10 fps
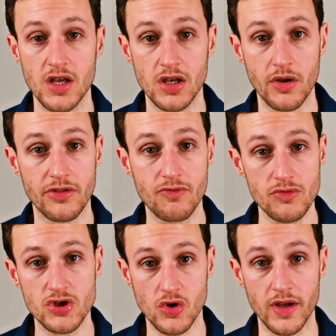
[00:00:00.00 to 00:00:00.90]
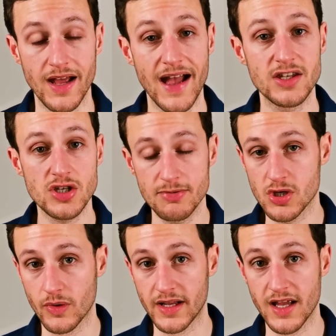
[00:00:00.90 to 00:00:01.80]
going through the joint and
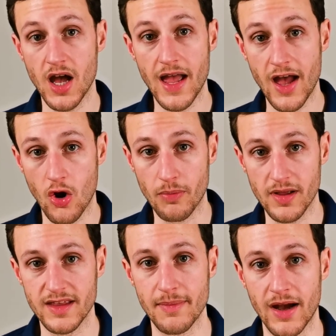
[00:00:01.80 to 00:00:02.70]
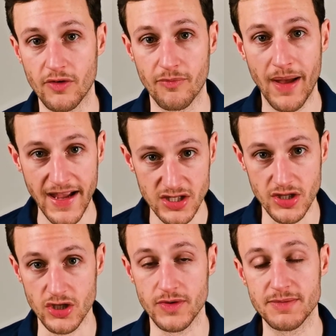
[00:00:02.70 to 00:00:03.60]
subsequently help the amount of pain
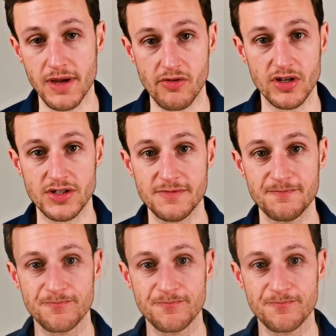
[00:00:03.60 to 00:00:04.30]
that you experience.